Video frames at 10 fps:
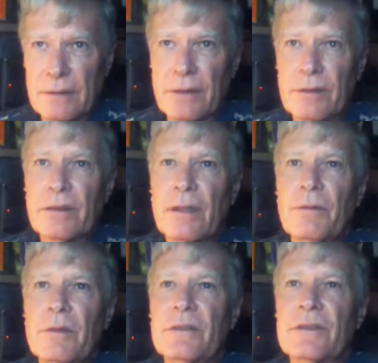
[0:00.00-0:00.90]
So there's no
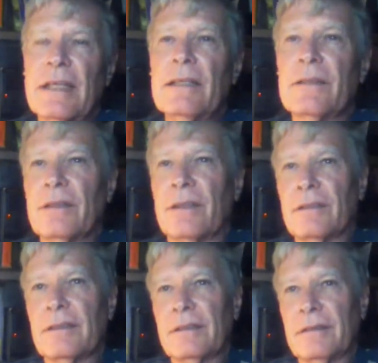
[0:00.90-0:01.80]
real scale to
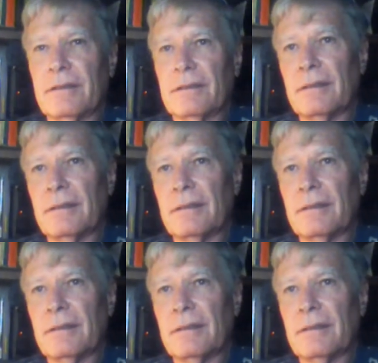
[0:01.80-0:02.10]
all this.